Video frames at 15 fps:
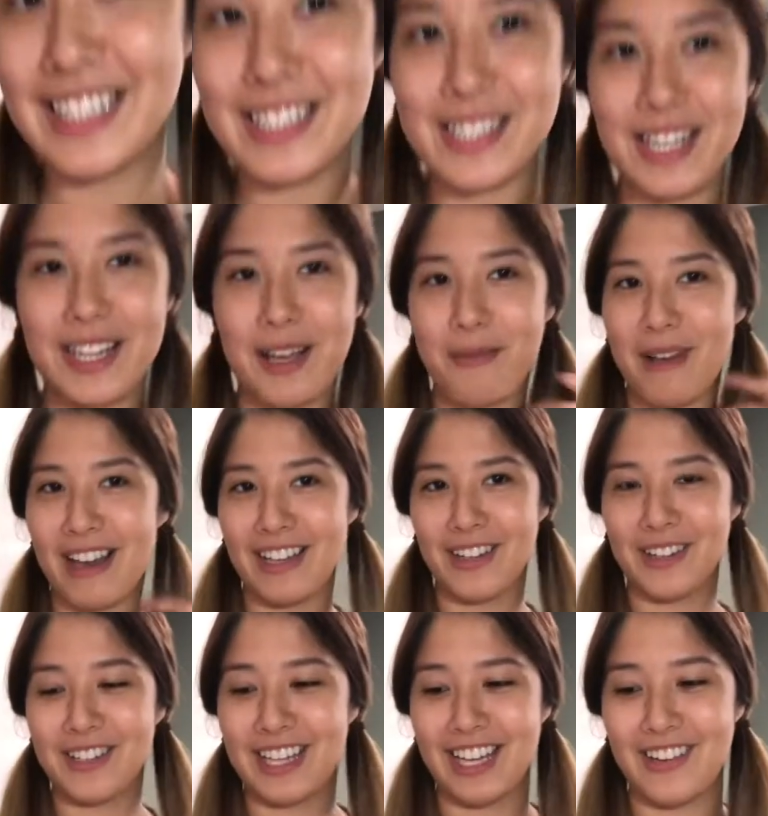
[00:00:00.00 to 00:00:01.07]
It's not that bad.
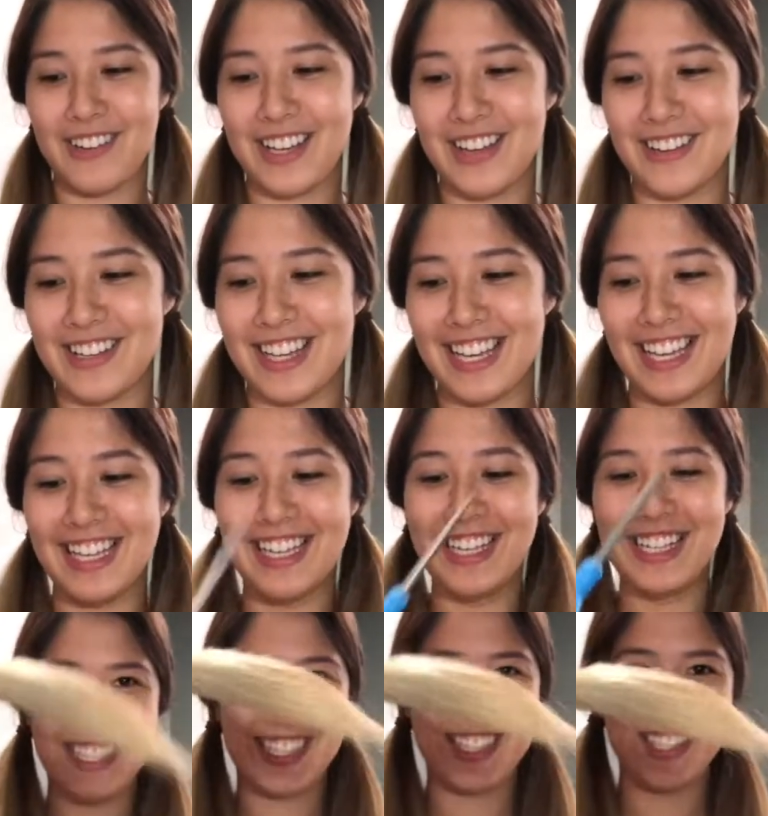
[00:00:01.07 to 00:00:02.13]
Okay.
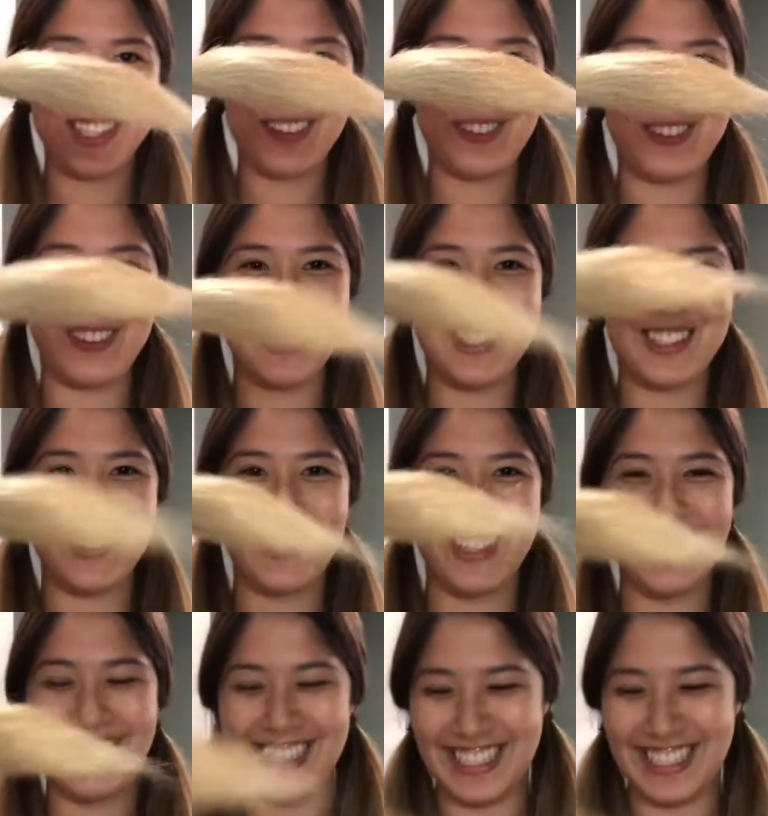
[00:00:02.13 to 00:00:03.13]
This is the first one.